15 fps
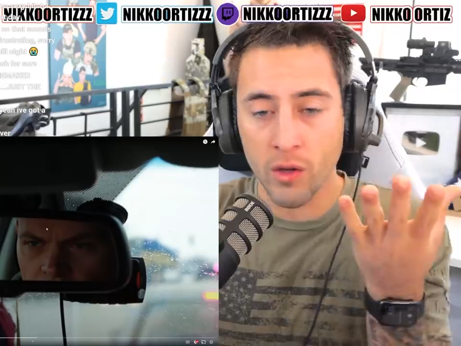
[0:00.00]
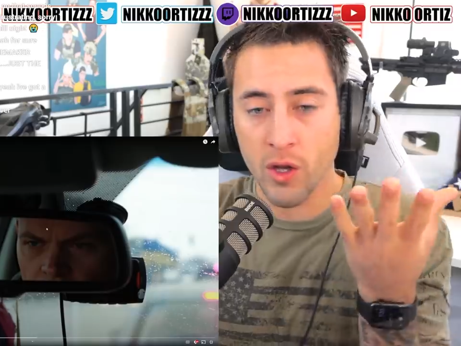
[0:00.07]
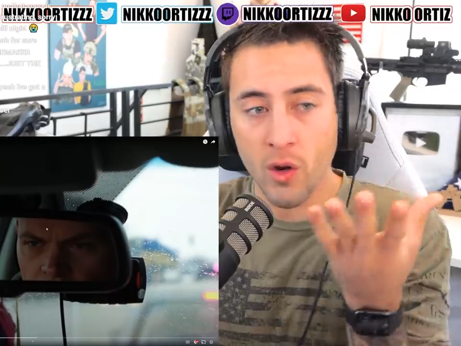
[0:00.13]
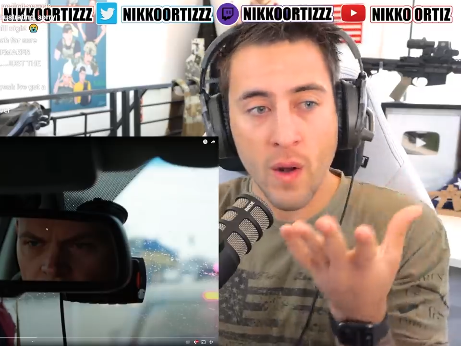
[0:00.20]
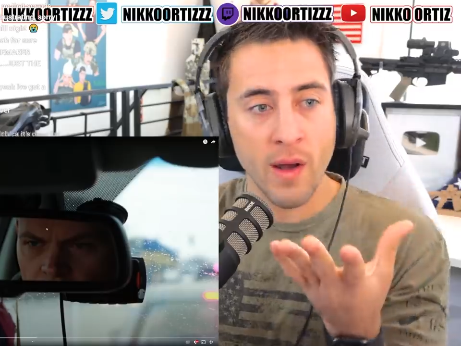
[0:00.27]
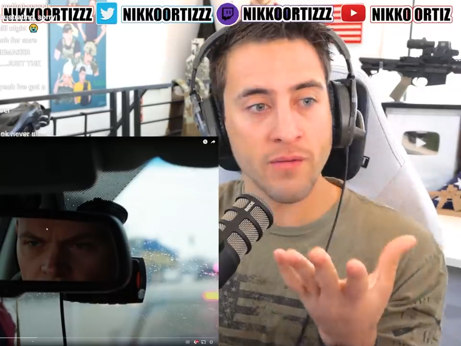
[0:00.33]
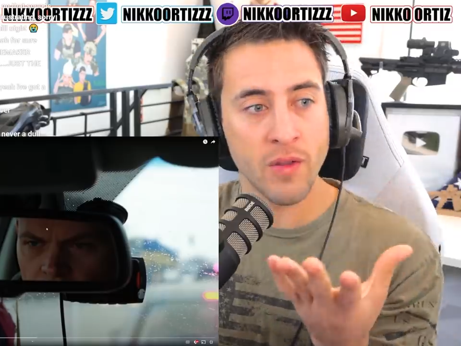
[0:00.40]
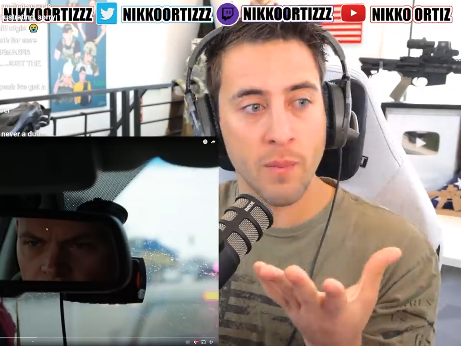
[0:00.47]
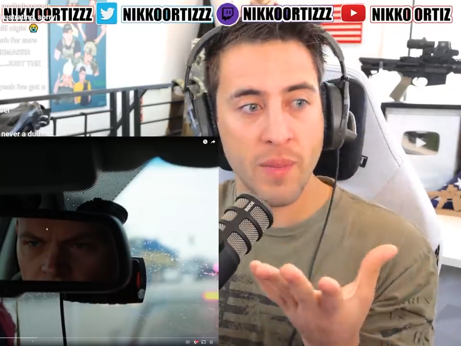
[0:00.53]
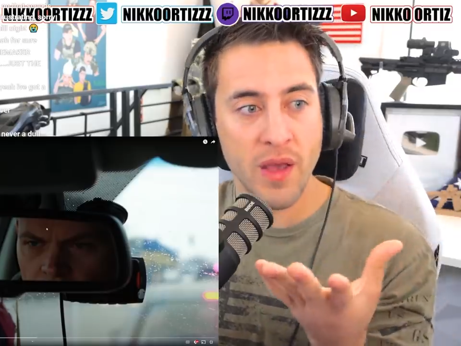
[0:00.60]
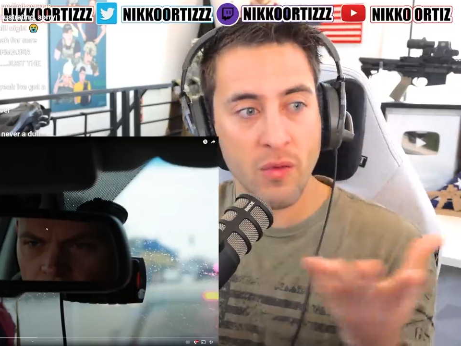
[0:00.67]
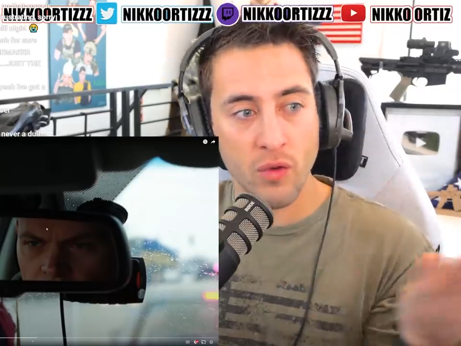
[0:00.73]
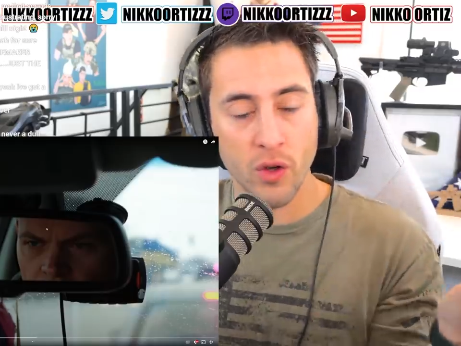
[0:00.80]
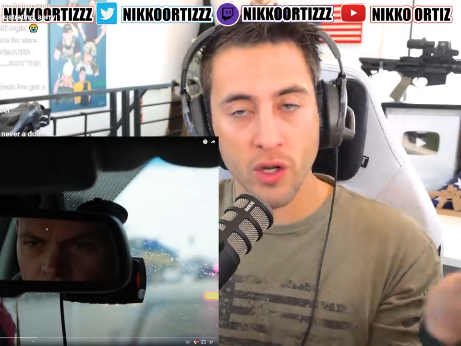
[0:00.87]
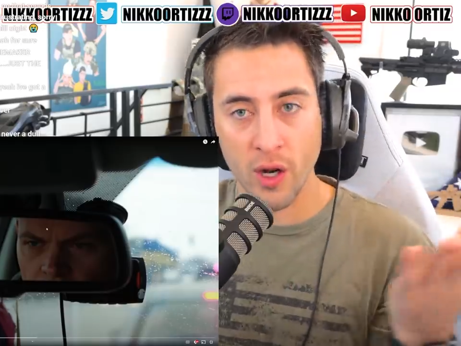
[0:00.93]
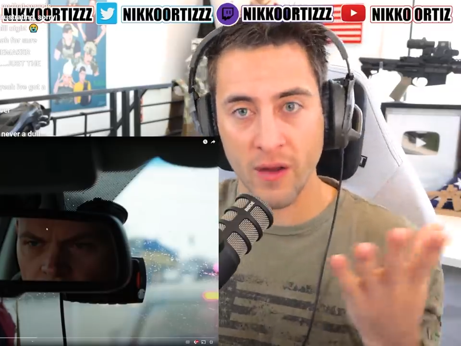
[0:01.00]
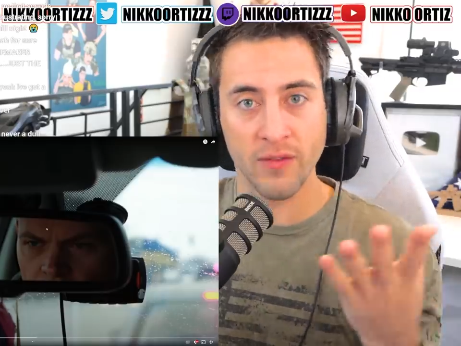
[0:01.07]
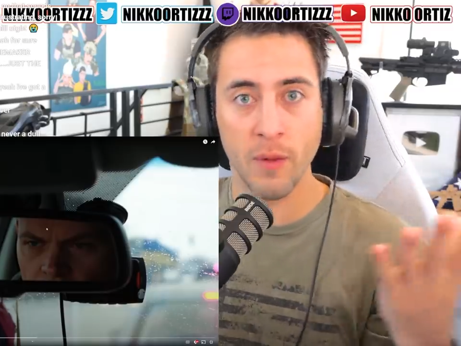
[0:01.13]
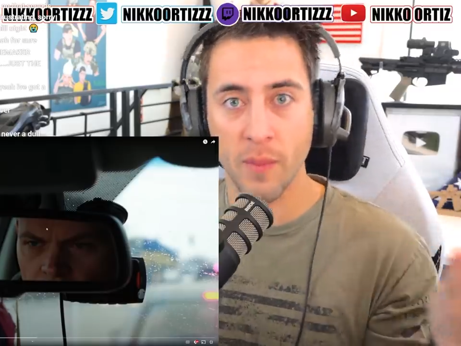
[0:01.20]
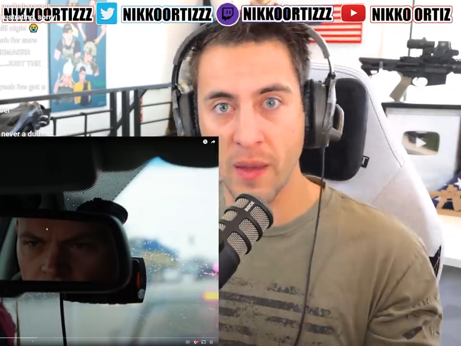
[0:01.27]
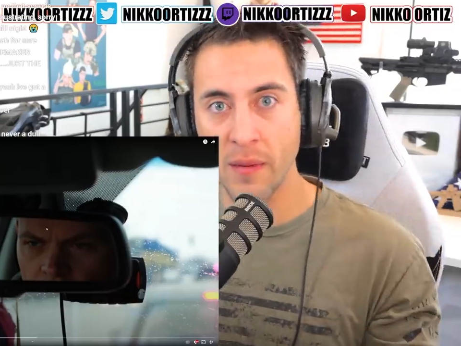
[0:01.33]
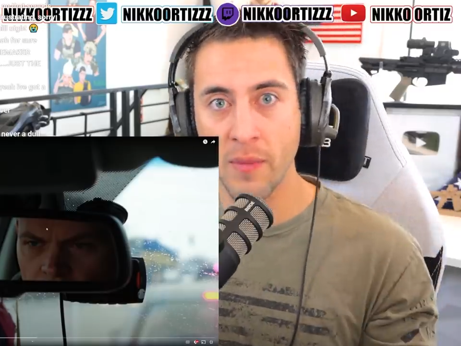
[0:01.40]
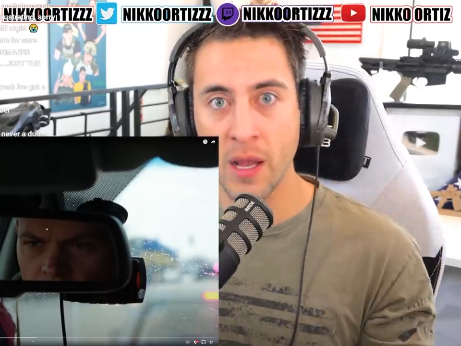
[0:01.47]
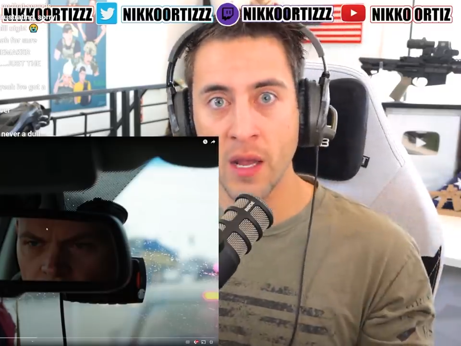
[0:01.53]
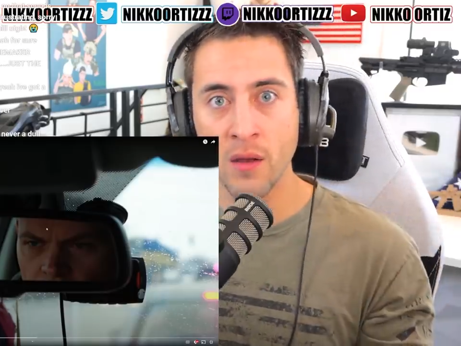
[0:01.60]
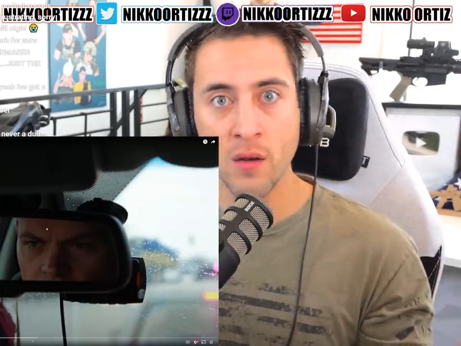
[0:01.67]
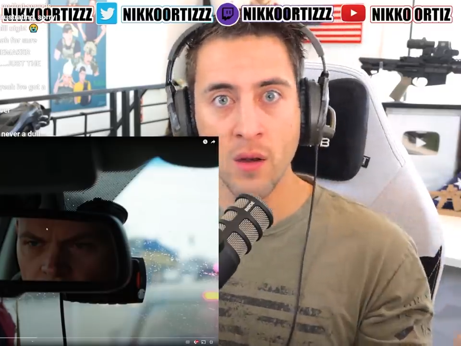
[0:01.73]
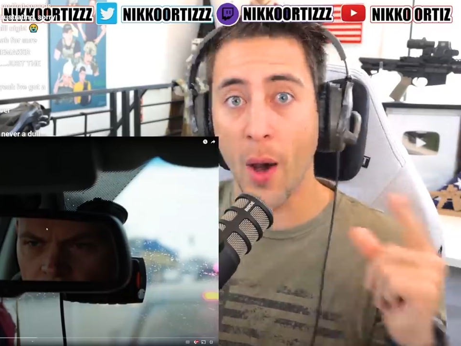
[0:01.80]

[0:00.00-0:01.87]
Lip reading: you don't have to be rude, you don't have to be mean,